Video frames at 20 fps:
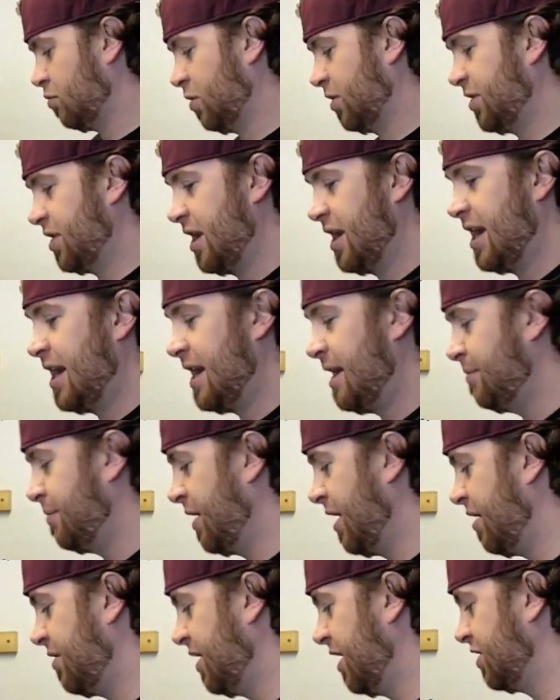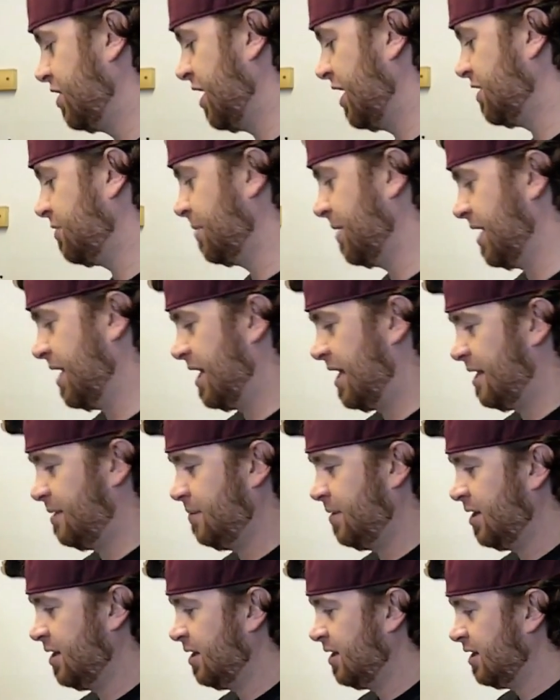with the knob there, the adjustment
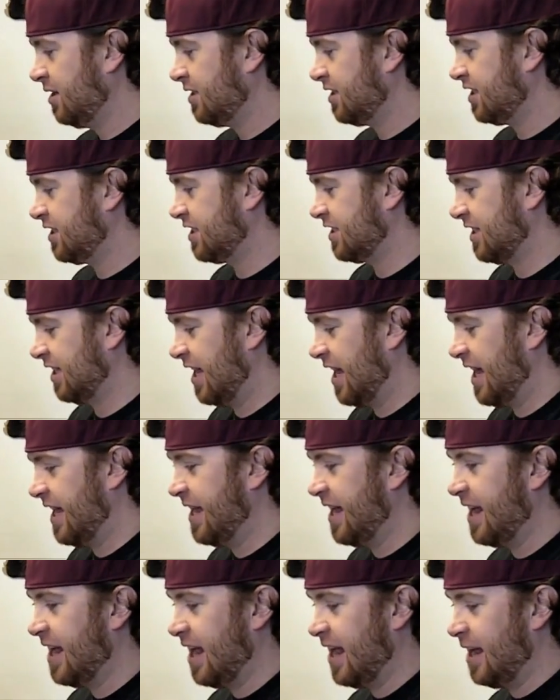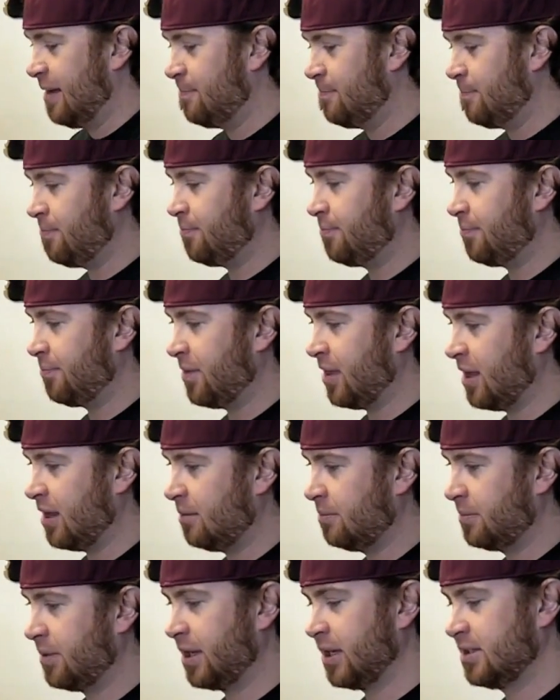knob. Slide it up,
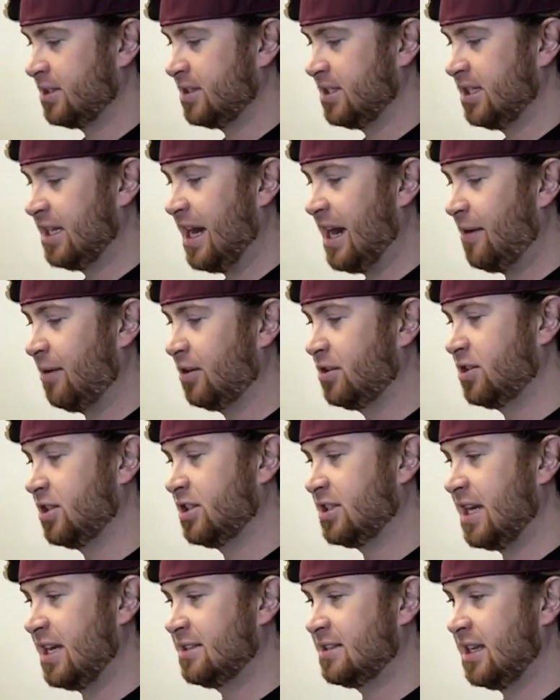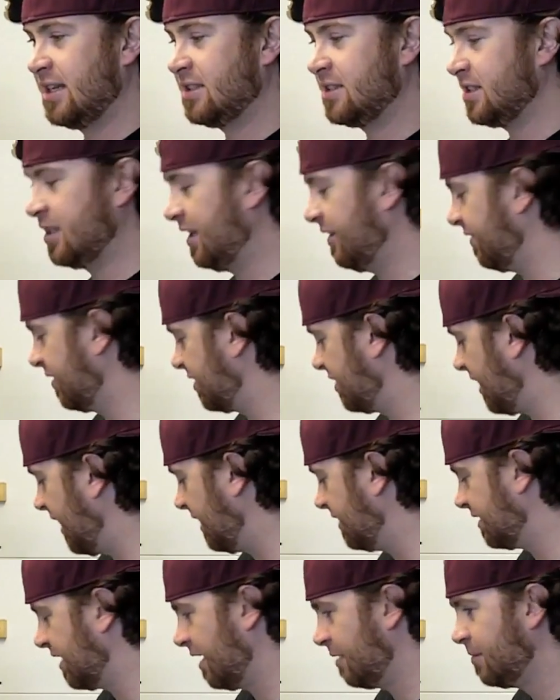because see how it just has that sleeve, it
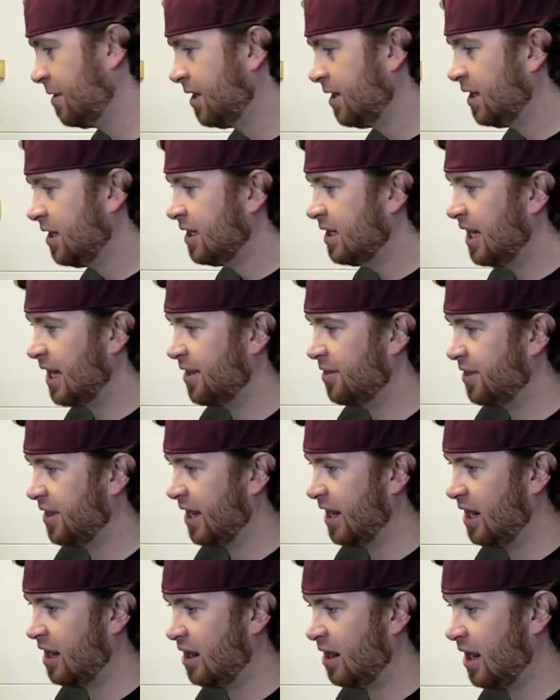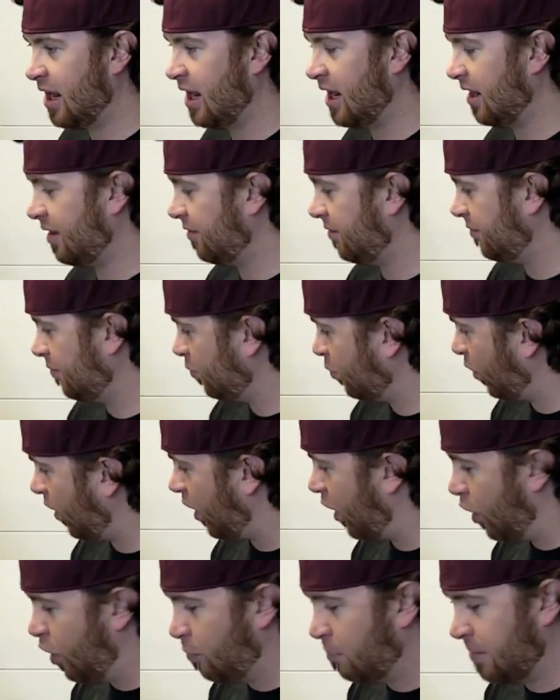slides up. And there
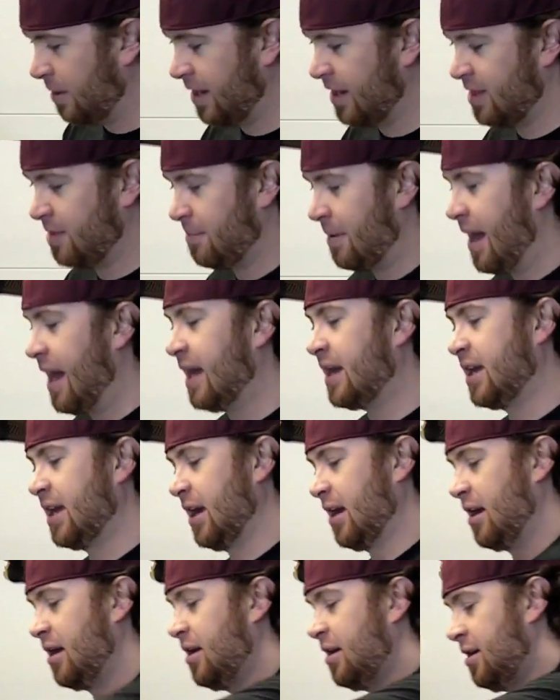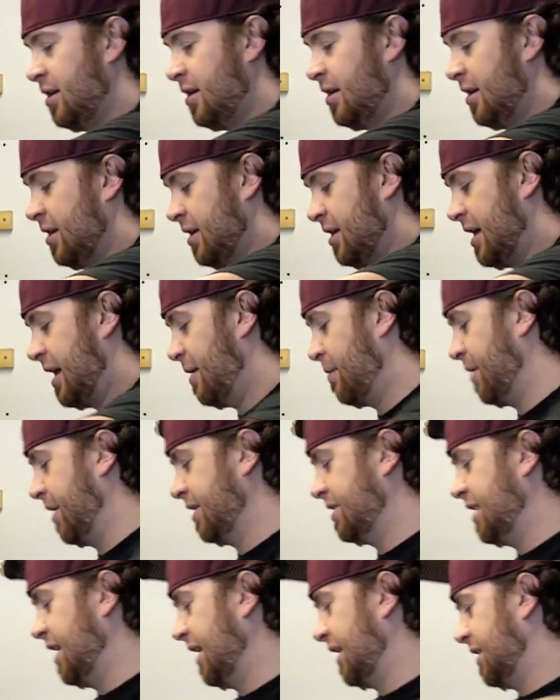we're open in the back here. I'm
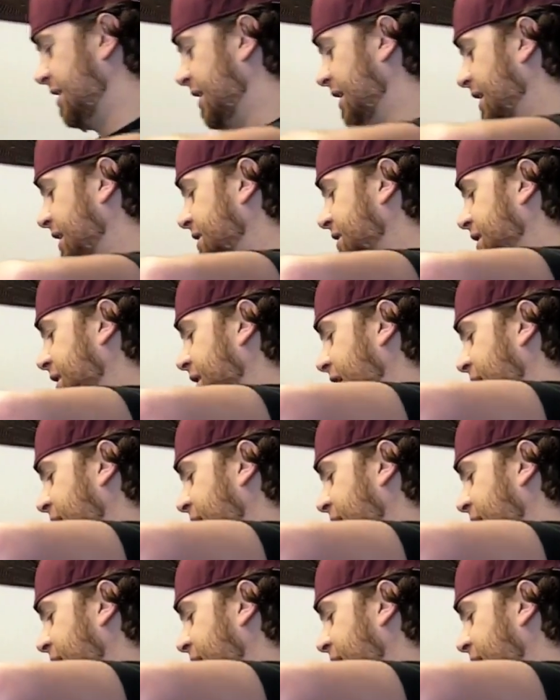going to take this,